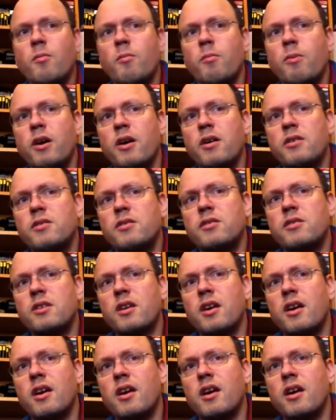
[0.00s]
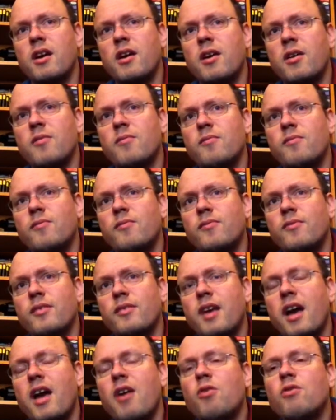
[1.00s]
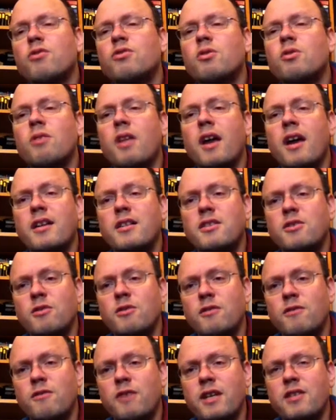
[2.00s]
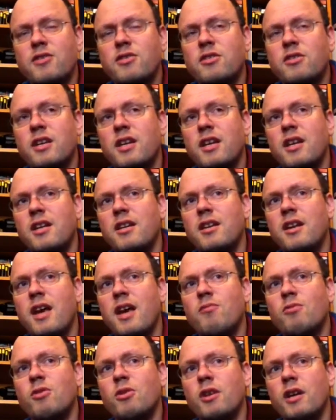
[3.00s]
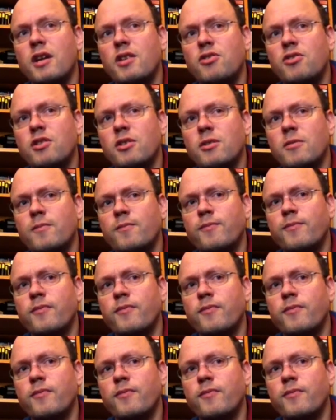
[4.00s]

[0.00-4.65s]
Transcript: But I also like to invest in emulation,